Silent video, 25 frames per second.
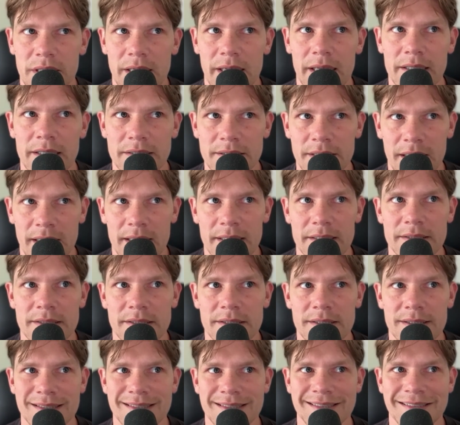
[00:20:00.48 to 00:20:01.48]

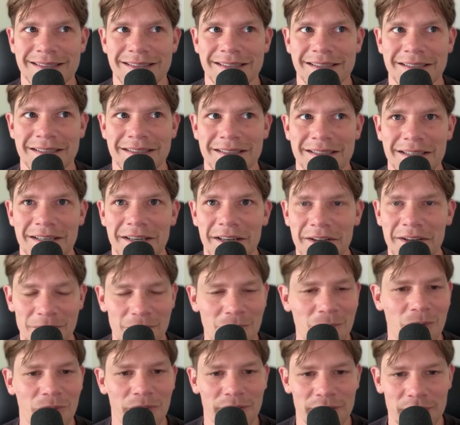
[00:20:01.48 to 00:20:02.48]
intense,
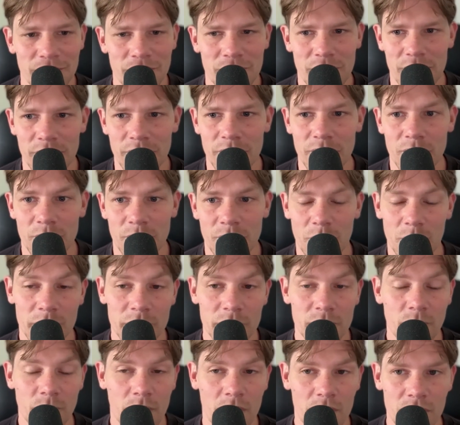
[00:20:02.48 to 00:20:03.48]
difficult thing you can do. But when
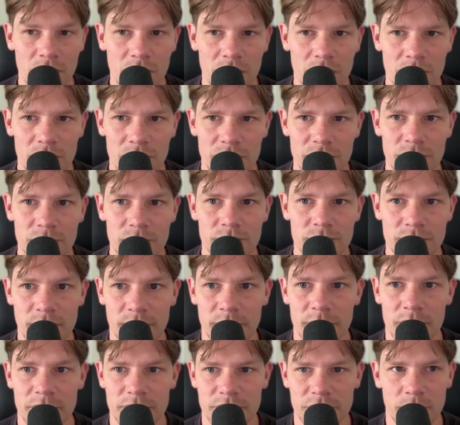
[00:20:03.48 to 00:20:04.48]
you unload, you
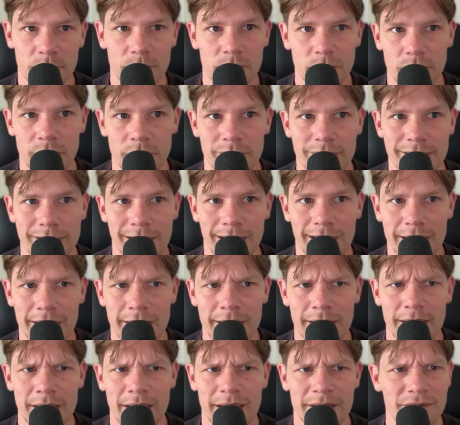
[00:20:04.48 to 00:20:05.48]
typically jump really, really high.
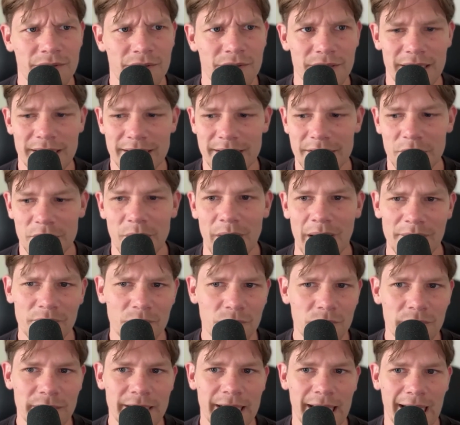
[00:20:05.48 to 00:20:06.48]
You
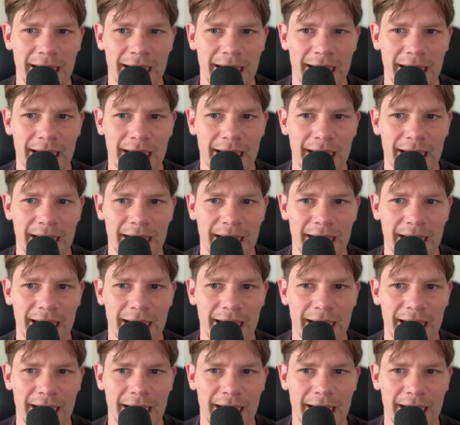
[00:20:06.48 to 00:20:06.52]
haven't really